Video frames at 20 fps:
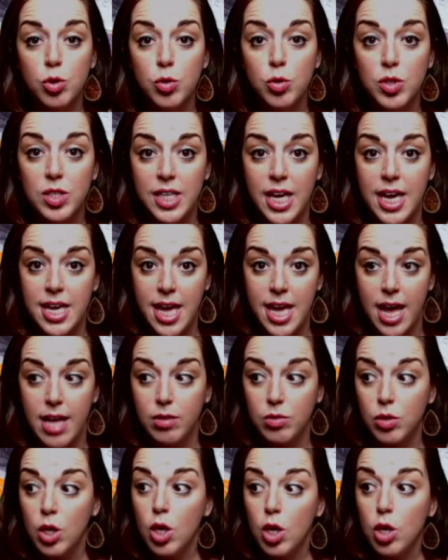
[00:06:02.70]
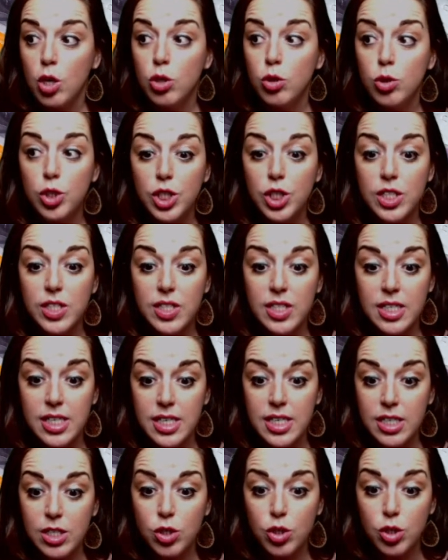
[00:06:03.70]
say yes. You just
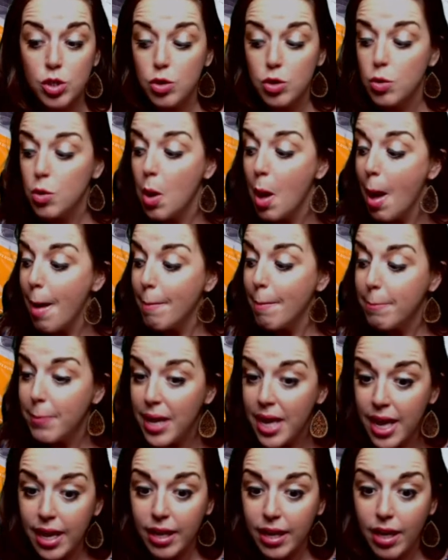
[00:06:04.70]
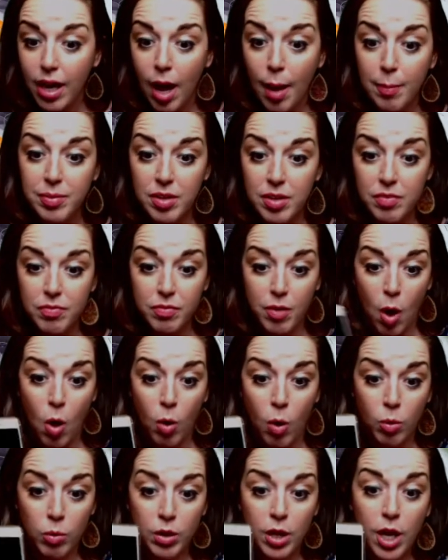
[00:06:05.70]
need to pick up the
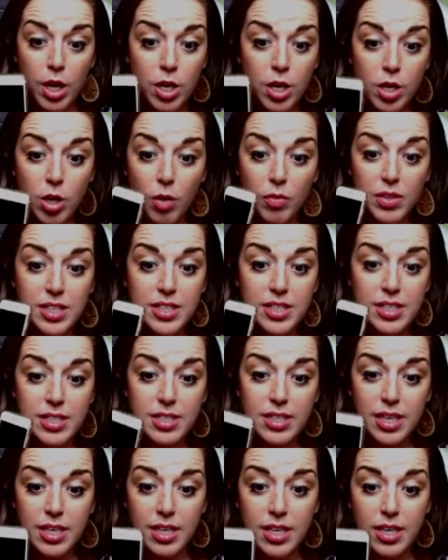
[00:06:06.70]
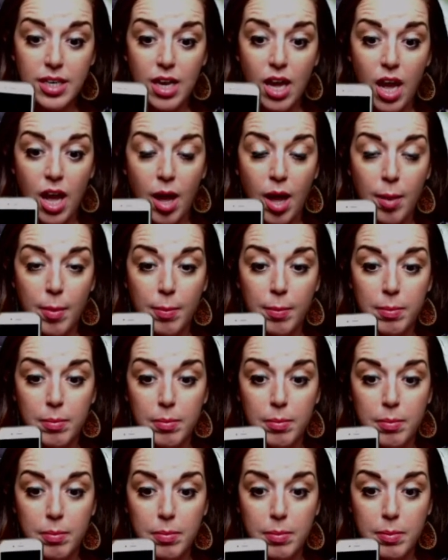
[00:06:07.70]
phone. You know, this isn't
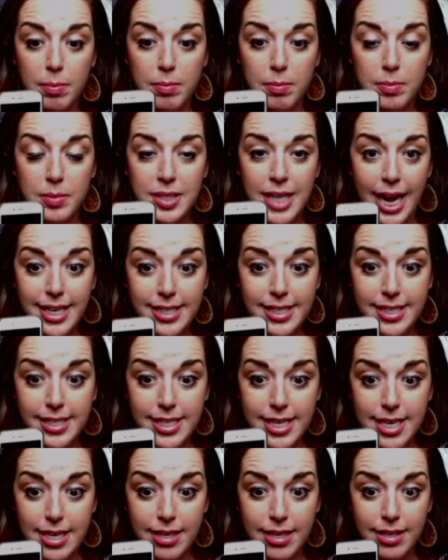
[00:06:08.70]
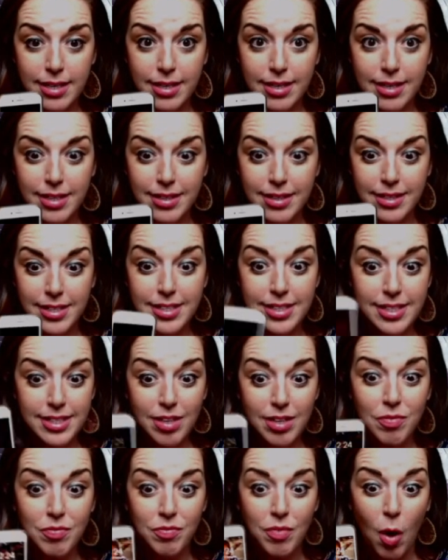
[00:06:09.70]
texting. This is a
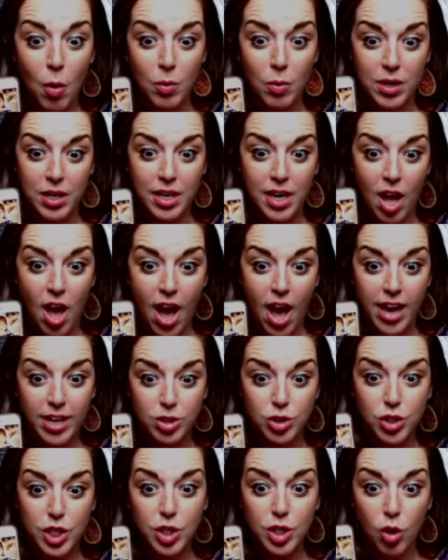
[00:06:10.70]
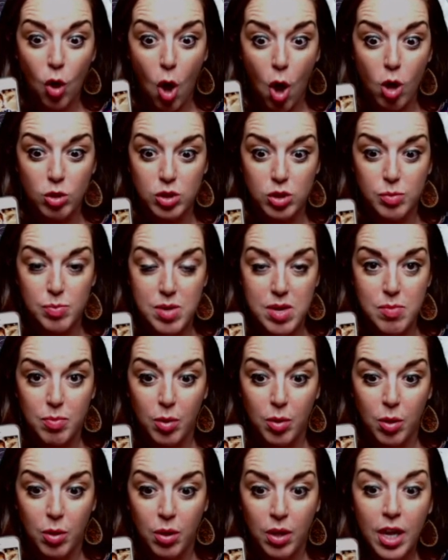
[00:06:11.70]
phone and it actually calls
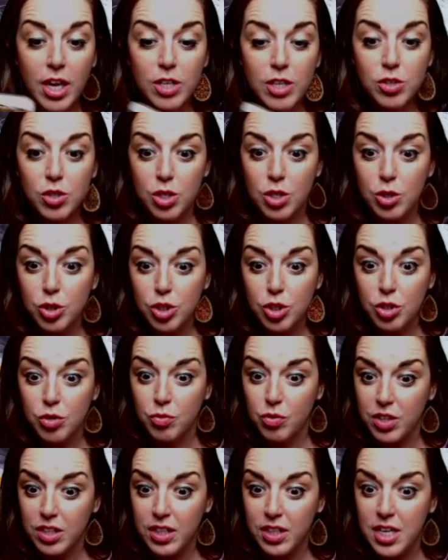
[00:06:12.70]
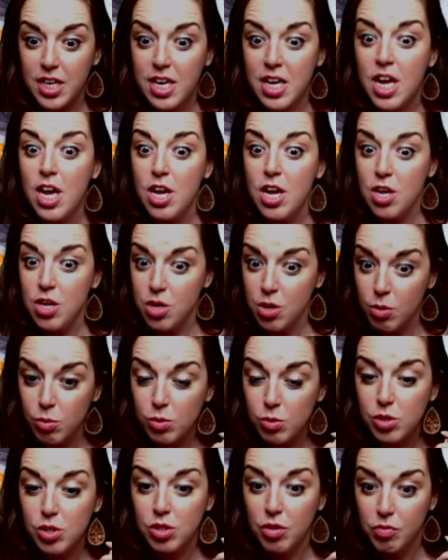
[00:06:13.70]
people. So you should really
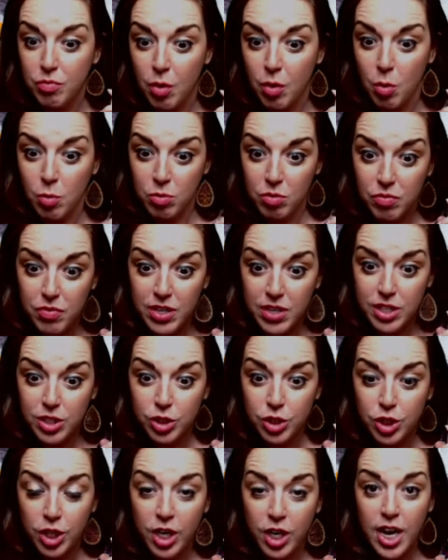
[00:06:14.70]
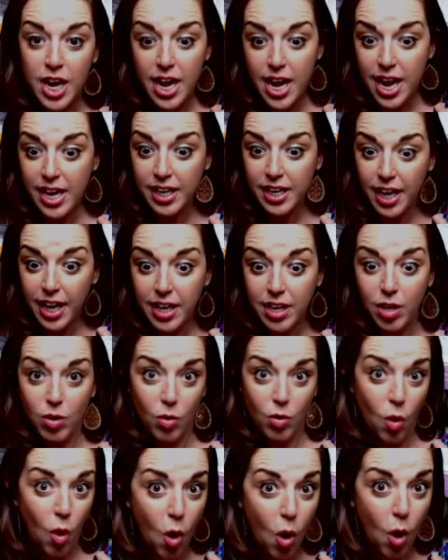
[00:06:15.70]
use the phone feature and like
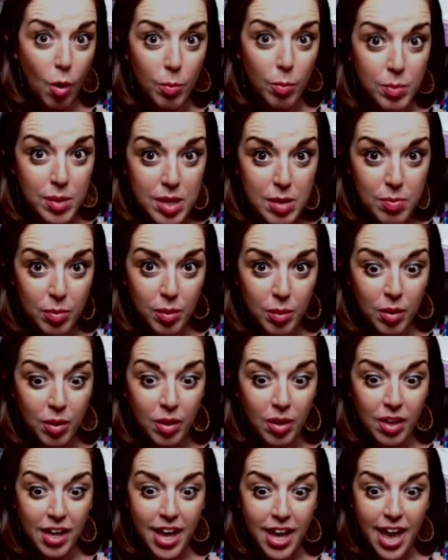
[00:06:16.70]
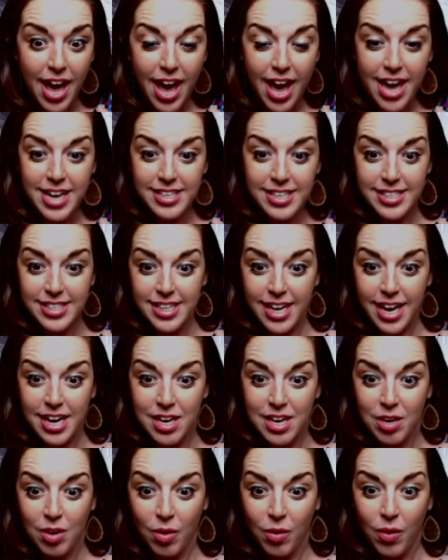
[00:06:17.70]
call people and say, you
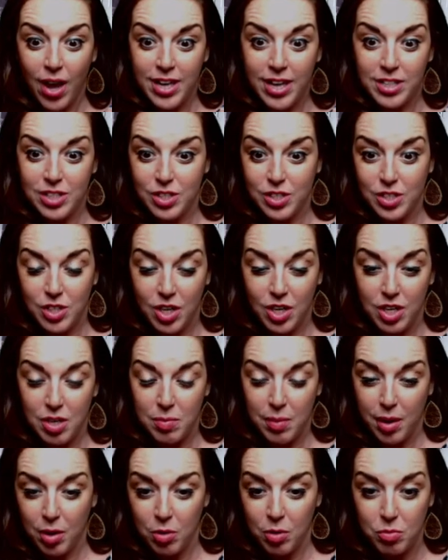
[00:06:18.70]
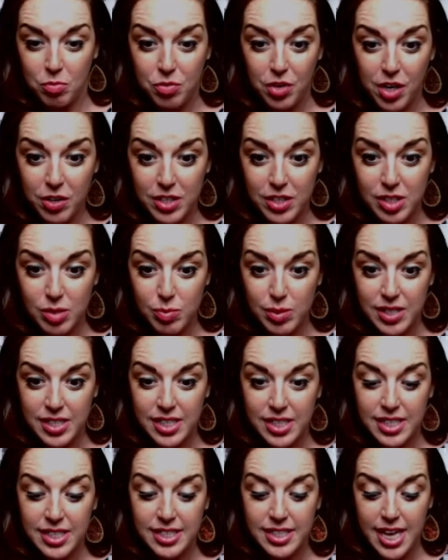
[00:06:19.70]
know, I just started my own fragrance
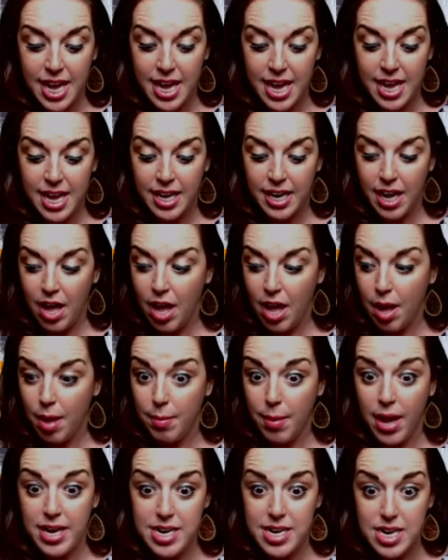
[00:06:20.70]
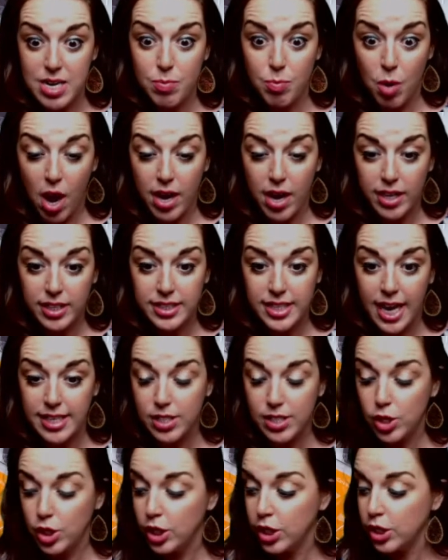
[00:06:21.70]
business and I need product
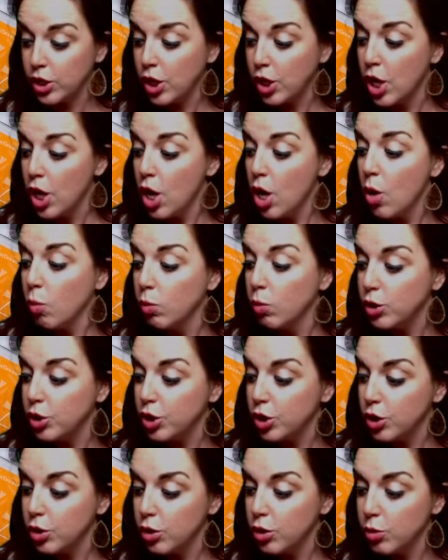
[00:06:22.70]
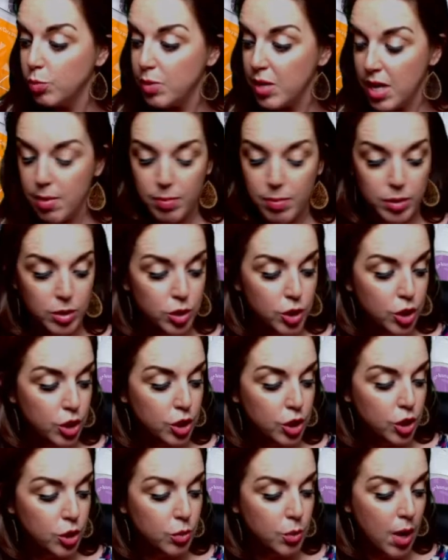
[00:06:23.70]
testers. Would you be able
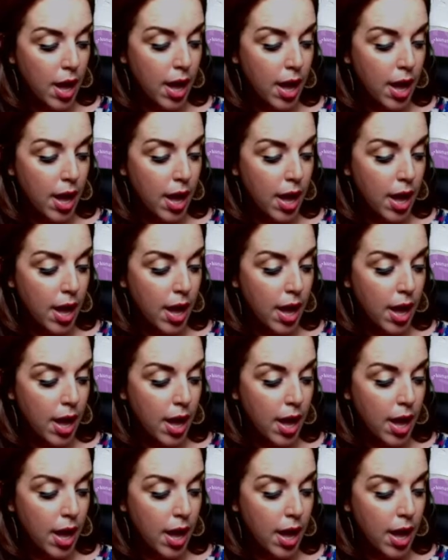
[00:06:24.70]
to,